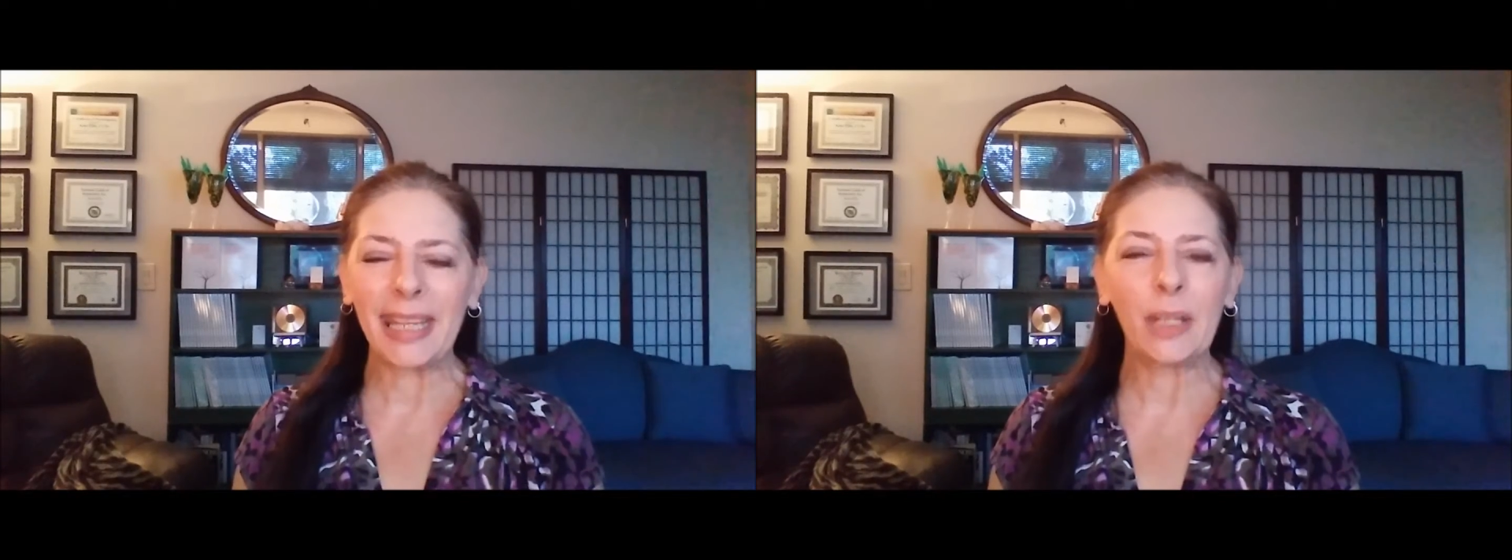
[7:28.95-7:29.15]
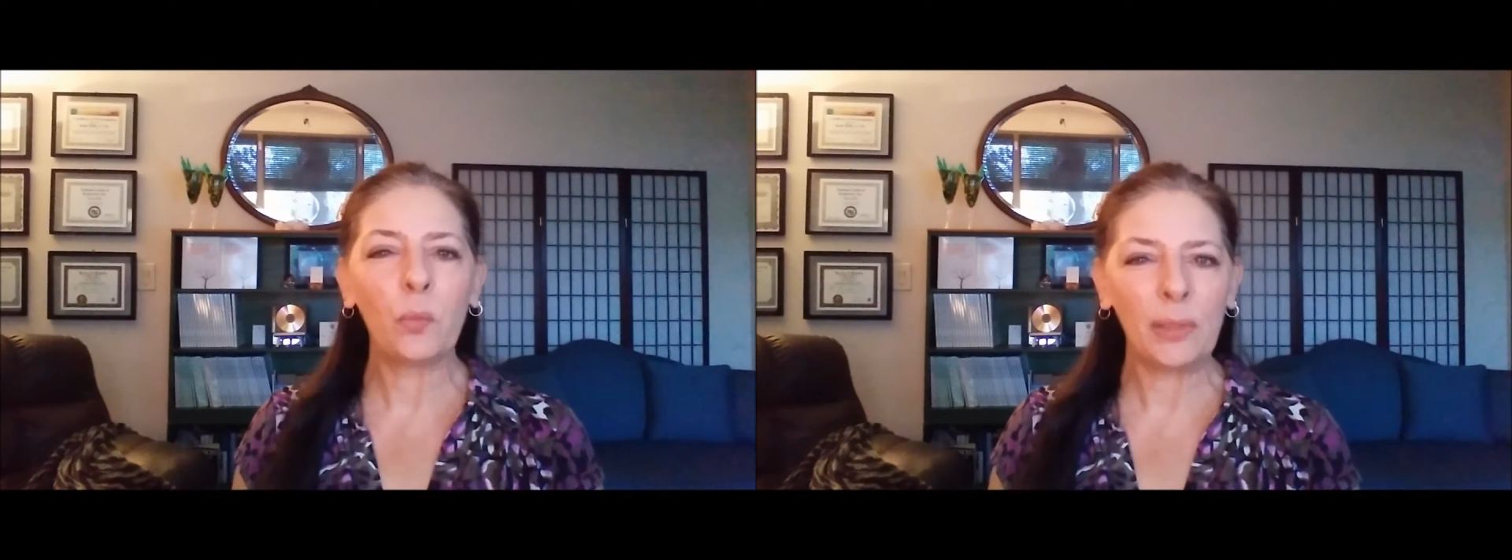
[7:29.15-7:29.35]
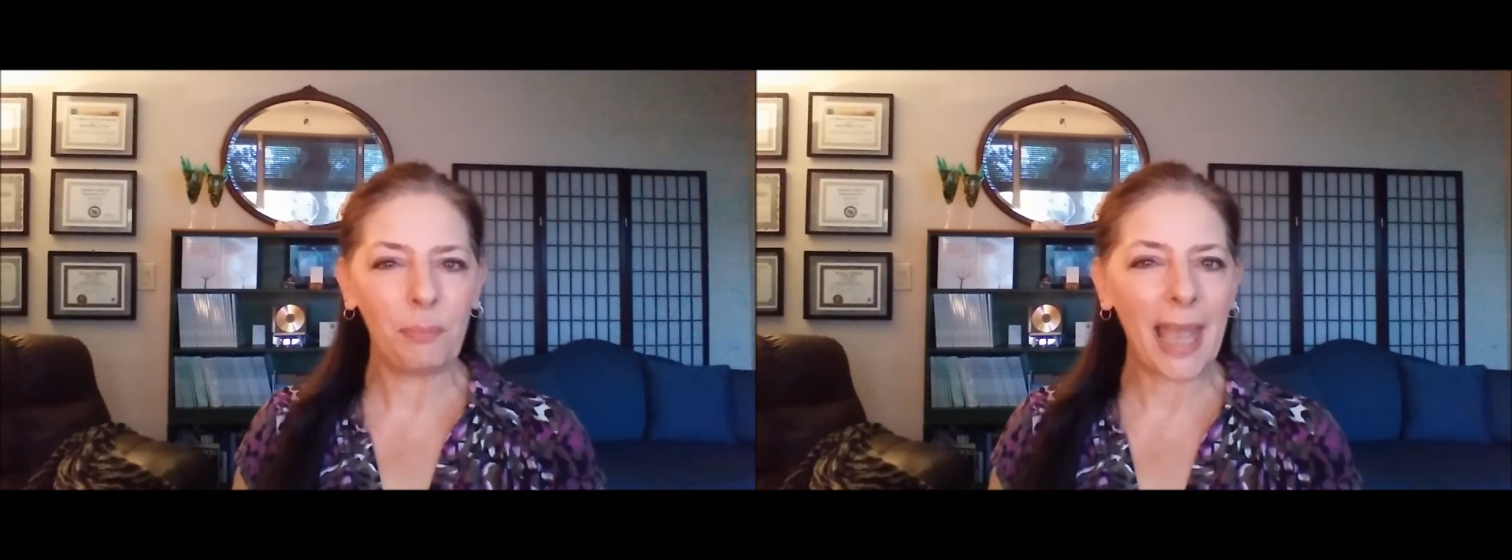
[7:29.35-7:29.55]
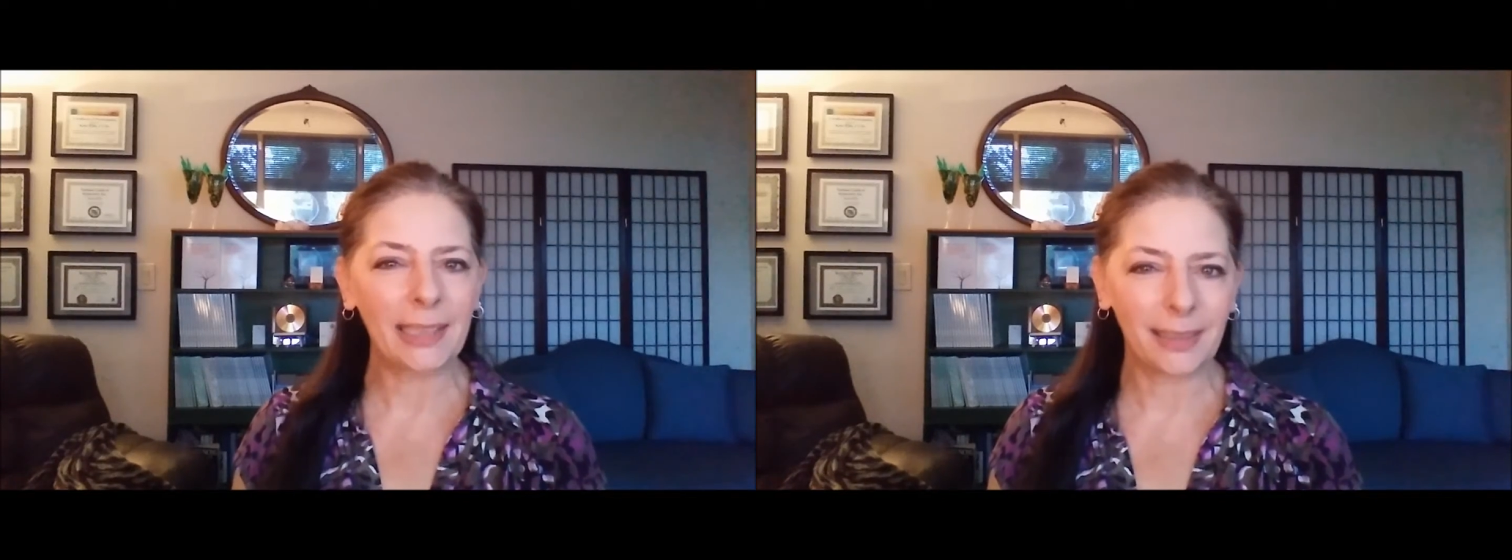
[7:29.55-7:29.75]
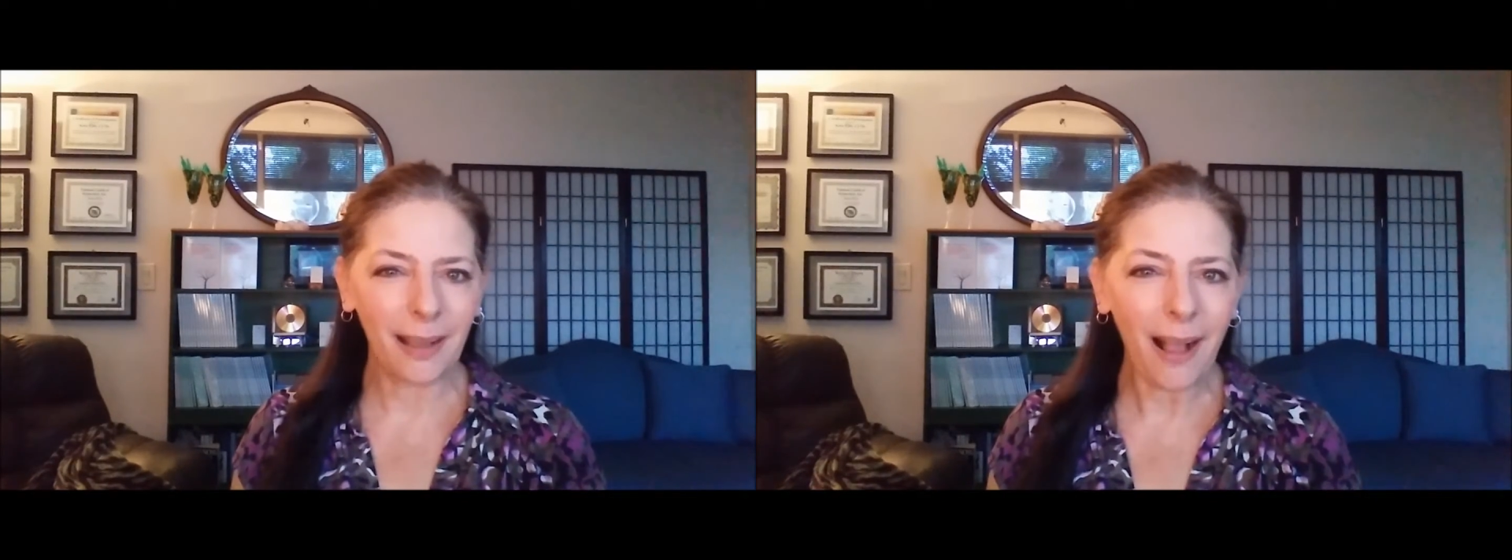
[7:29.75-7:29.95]
He went
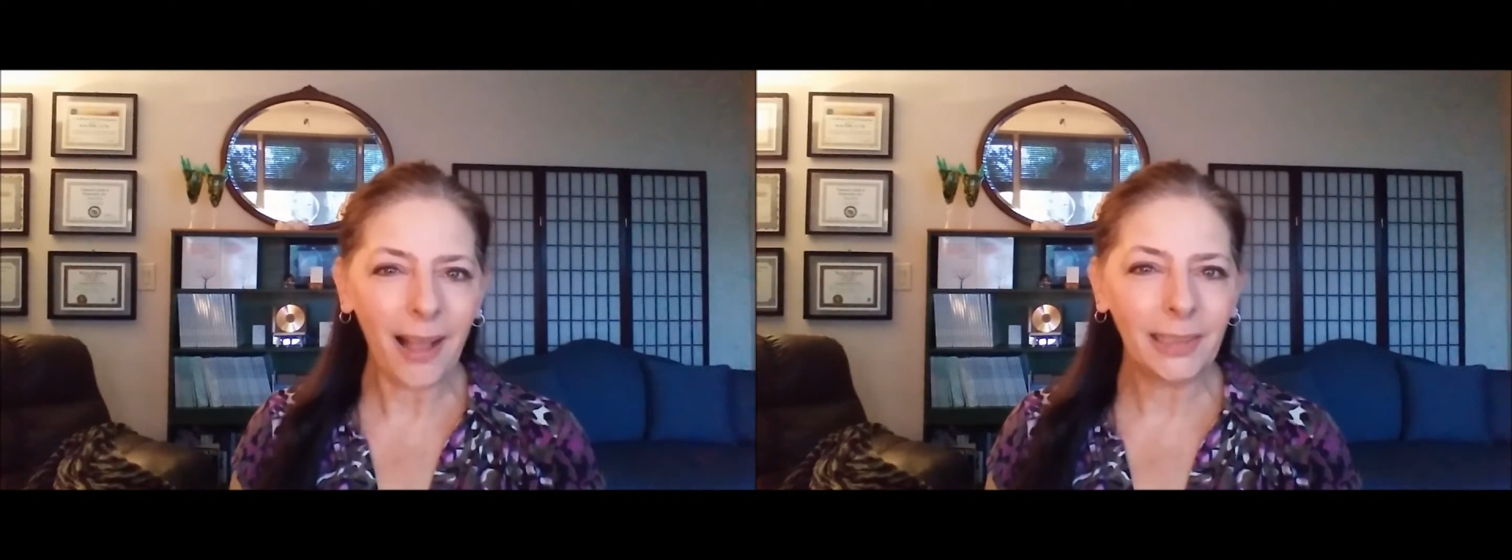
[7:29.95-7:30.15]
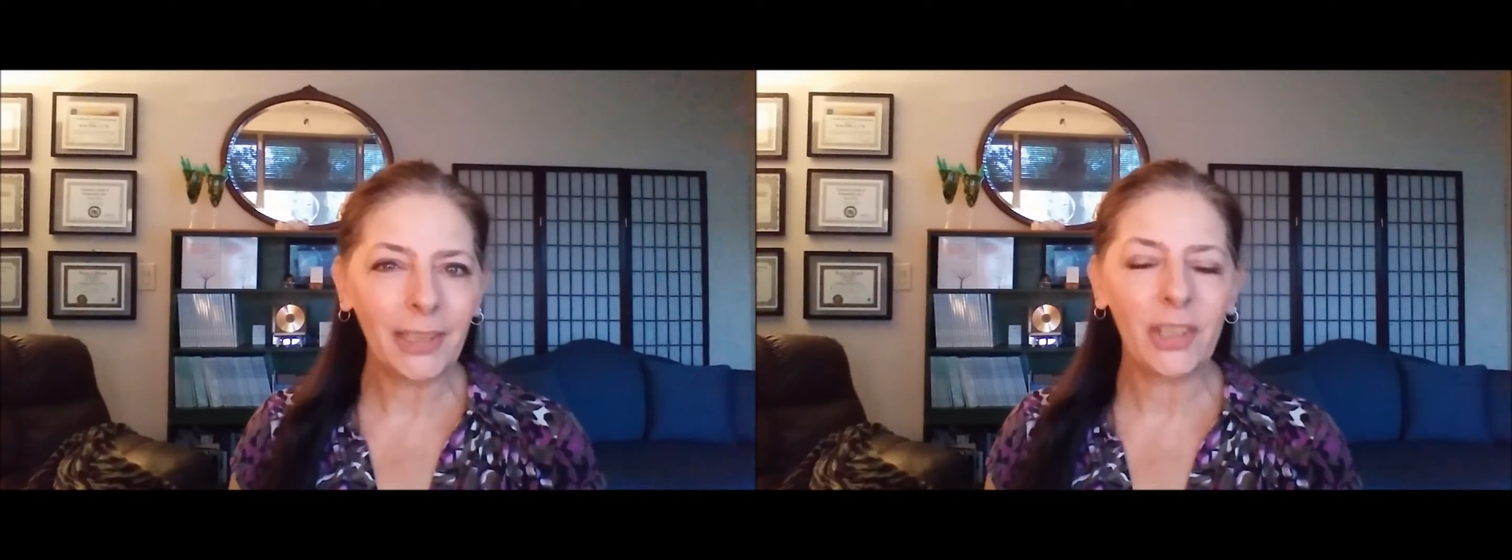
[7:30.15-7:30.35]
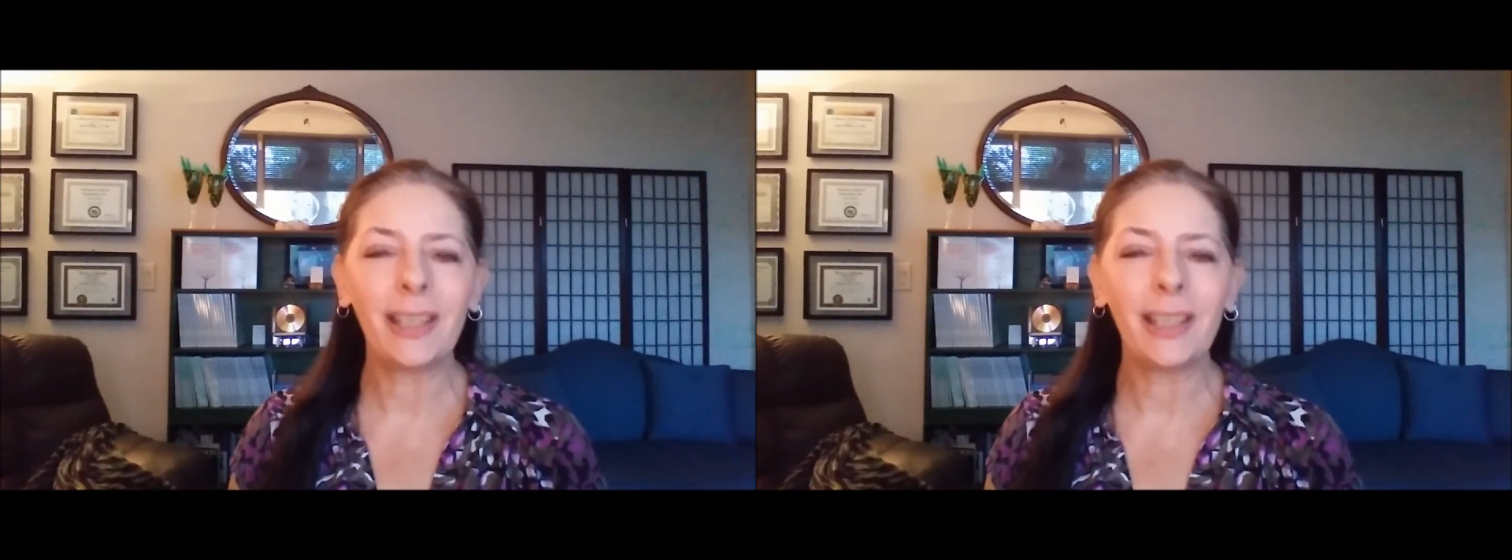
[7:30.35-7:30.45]
back to college.